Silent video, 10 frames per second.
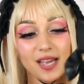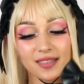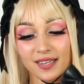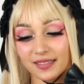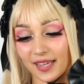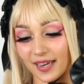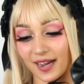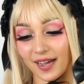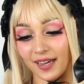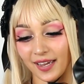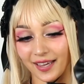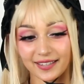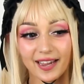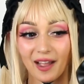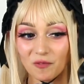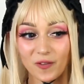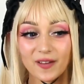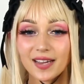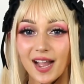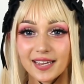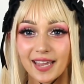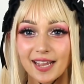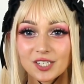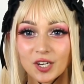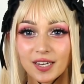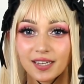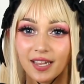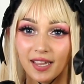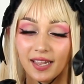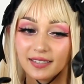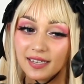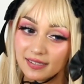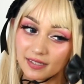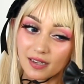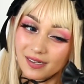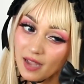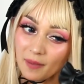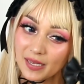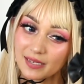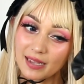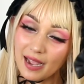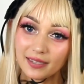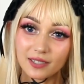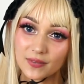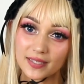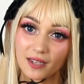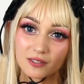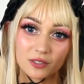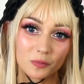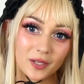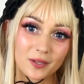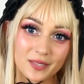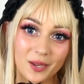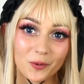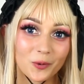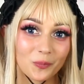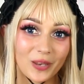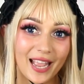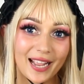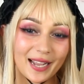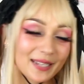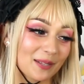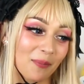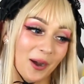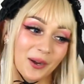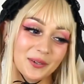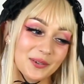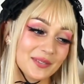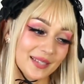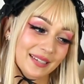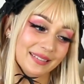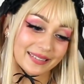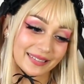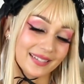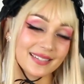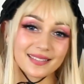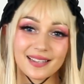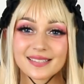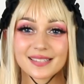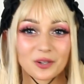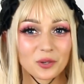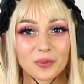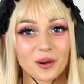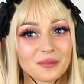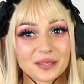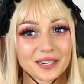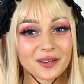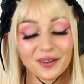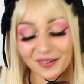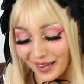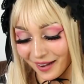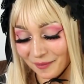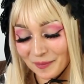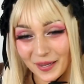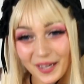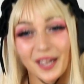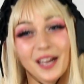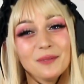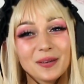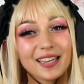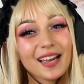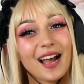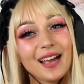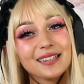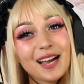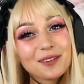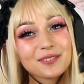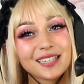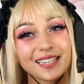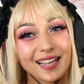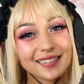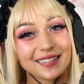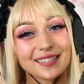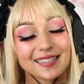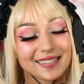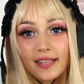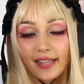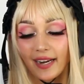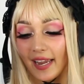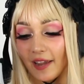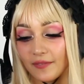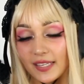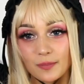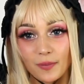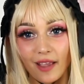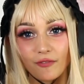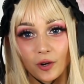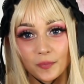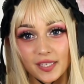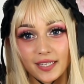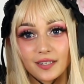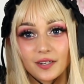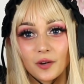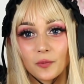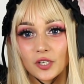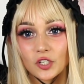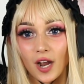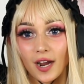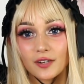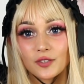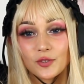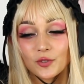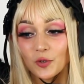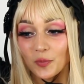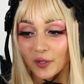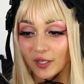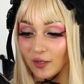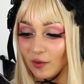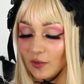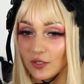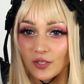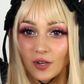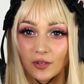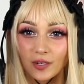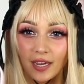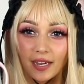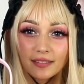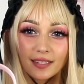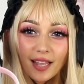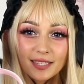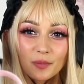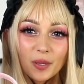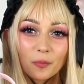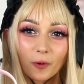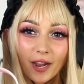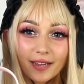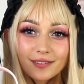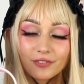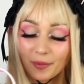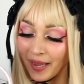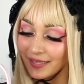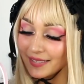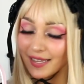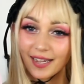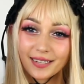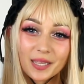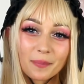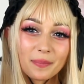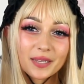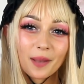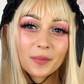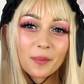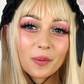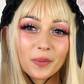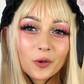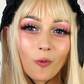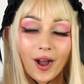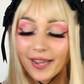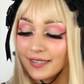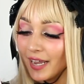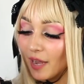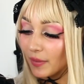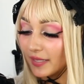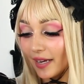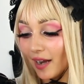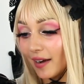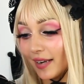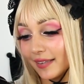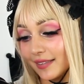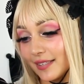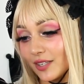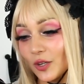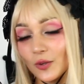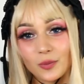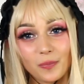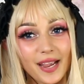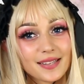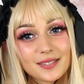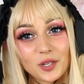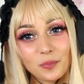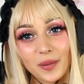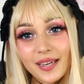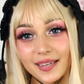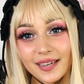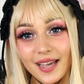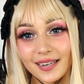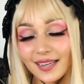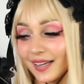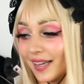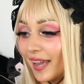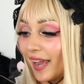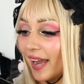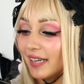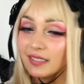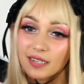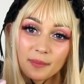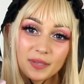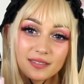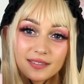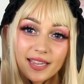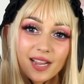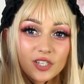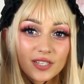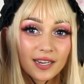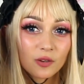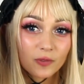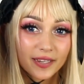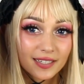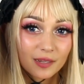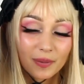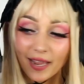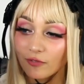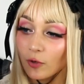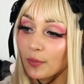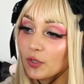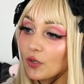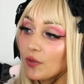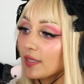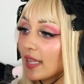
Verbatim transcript: I think they are, yeah, very eye-catching, yeah, I mean, kind of subtle because they're all black, I suppose. Is that subtle? Probably not. Um, but yeah, I, I really like these. And then I have these platforms here, which are super cute. So the light's a bit bright from outside. They might be coming up a bit white, but they are like this cute pastel pink color. And I mean, they are just kind of regular platform shoes.